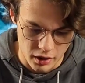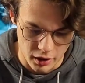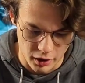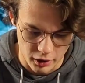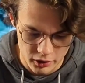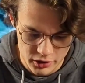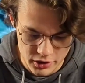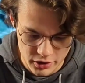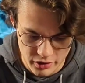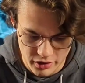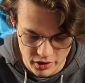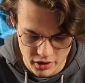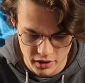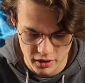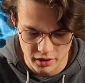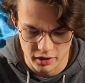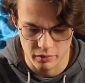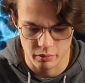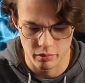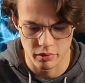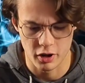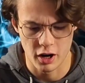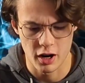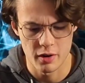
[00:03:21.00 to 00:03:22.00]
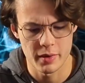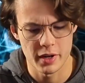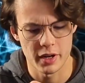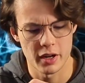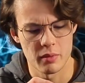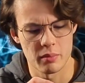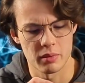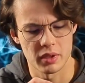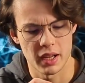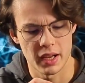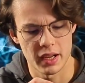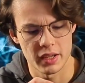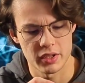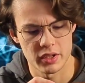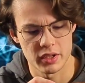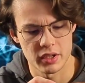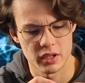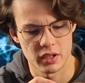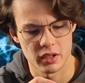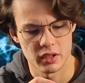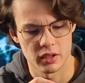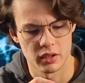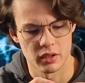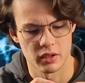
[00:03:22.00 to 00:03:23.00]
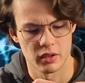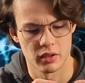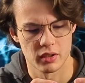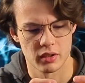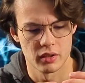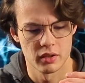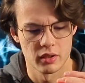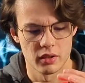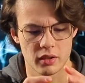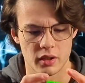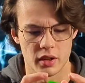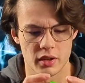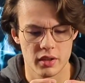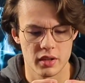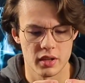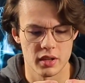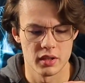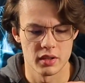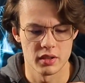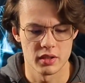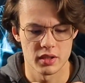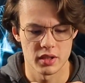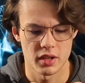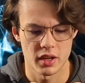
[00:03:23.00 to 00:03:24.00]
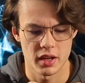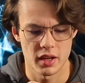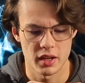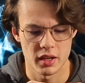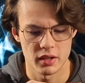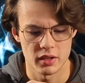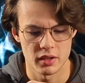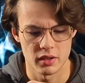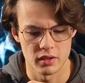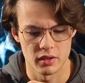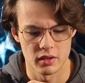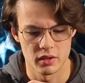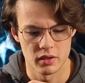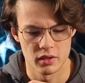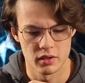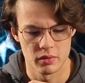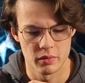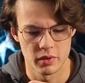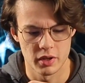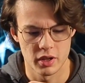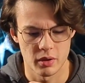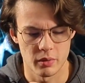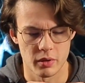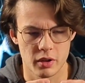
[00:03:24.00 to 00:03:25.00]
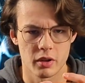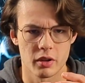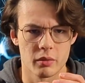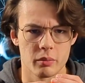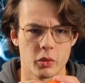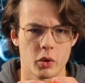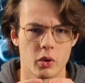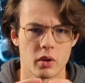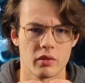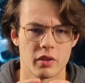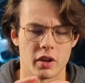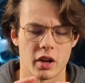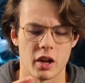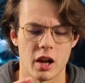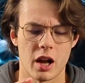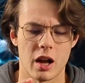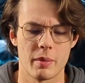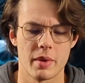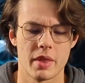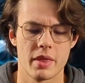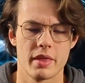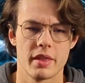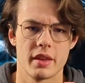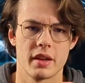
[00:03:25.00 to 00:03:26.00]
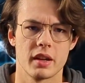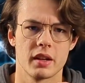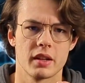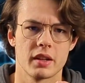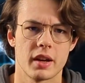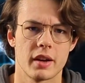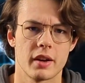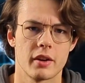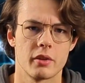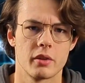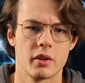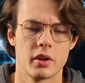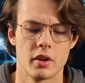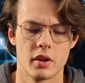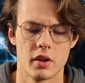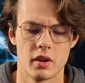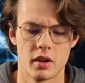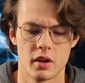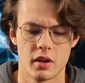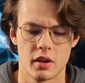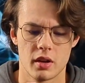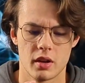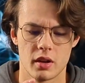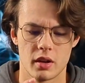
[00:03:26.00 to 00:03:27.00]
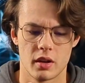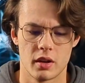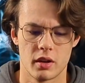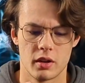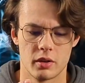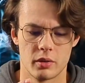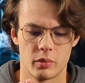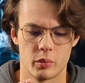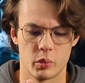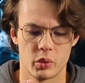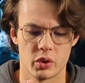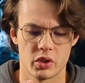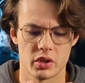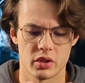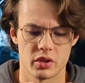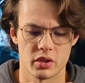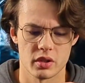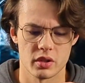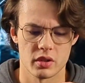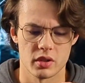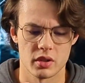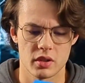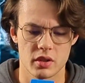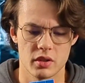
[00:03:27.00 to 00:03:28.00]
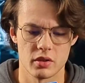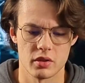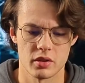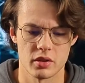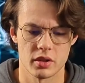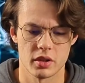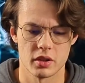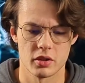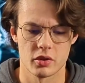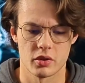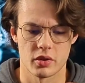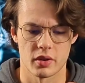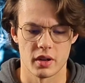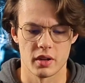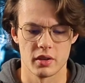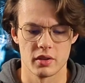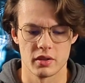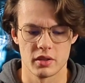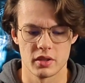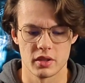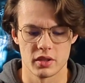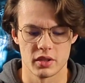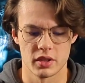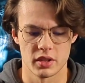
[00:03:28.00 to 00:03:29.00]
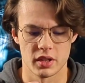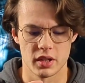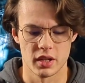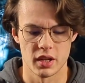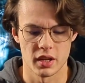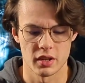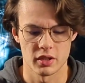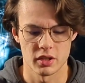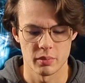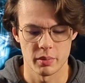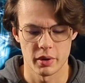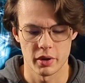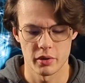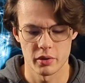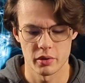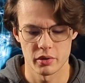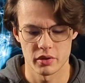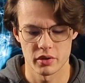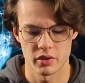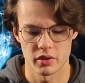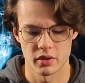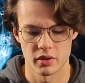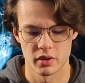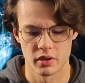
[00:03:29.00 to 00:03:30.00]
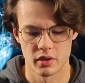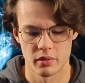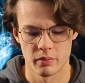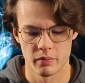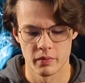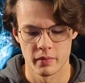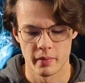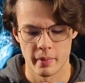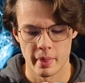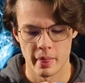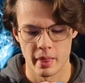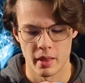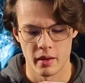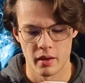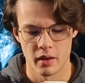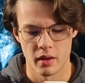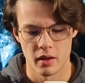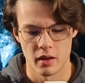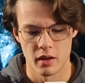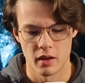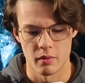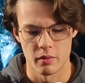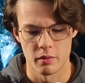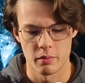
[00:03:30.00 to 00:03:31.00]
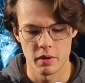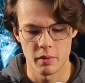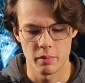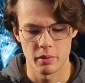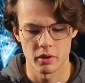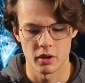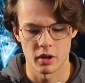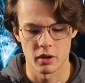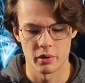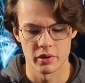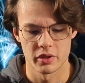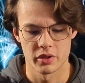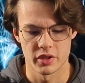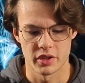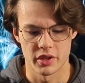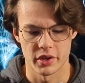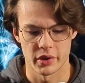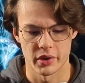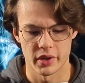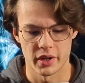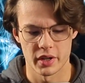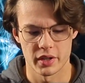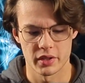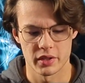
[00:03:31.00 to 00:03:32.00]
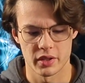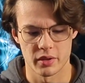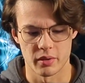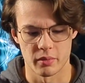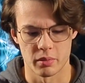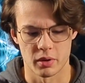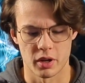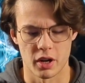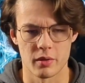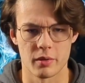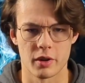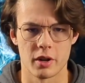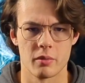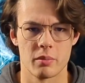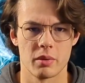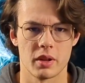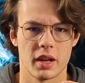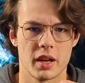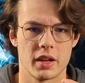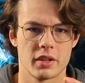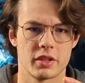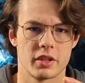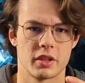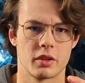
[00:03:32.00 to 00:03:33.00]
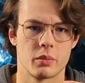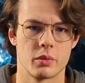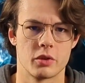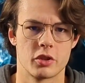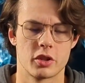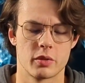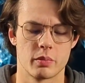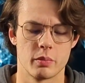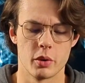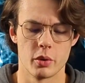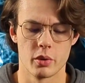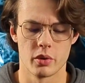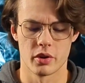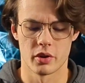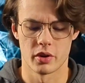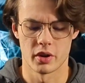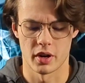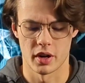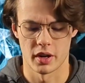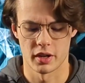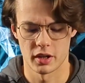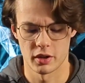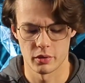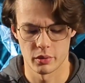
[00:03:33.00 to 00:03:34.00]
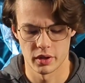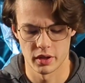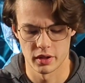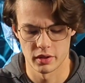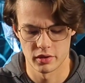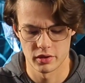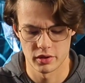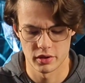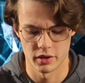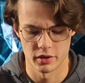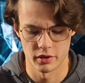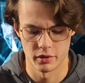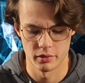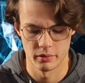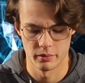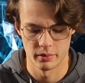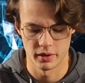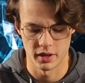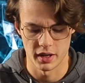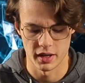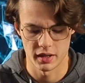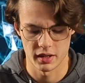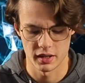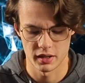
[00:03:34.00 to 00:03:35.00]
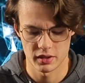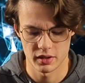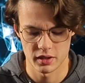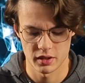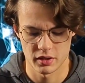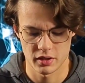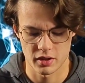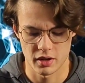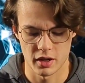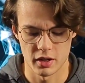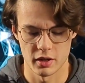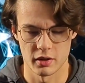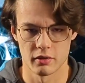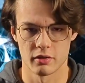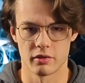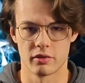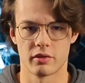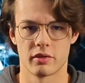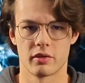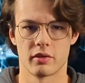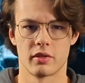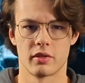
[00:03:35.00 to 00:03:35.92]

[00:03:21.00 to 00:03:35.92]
I also think primary plastic on the inside is becoming more of a common thing now, which is an interesting trend to see. I suppose, I mean, people always theorized that primary plastic was smoother anyway, so I guess it's kind of